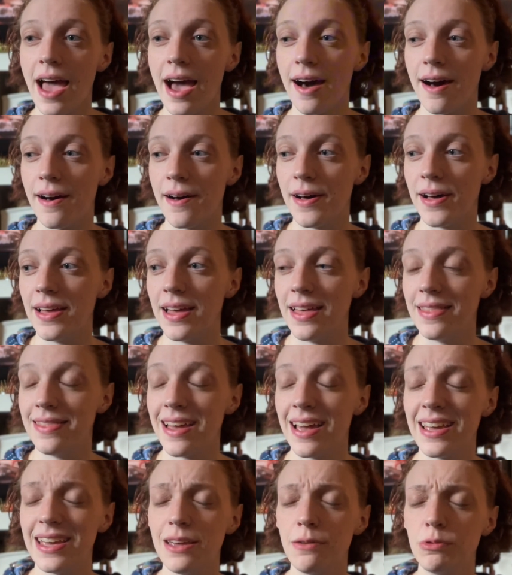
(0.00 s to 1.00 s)
and
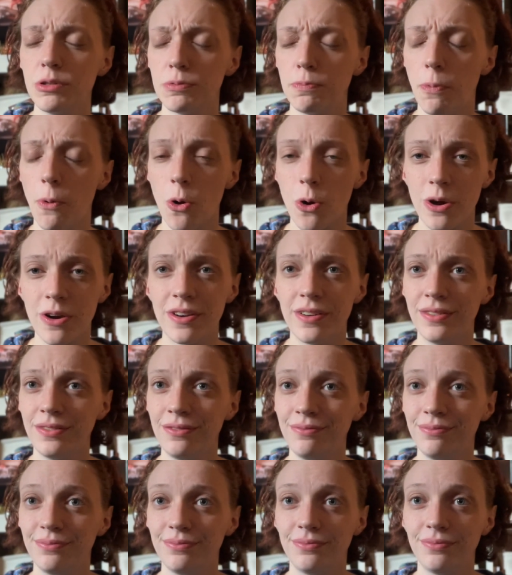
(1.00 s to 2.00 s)
that He was
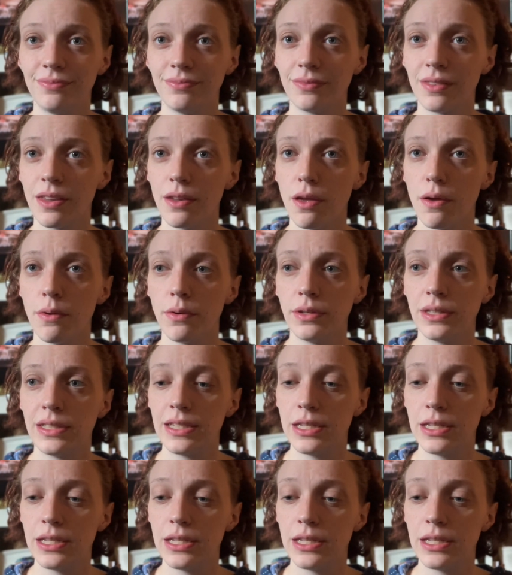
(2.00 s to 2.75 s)
born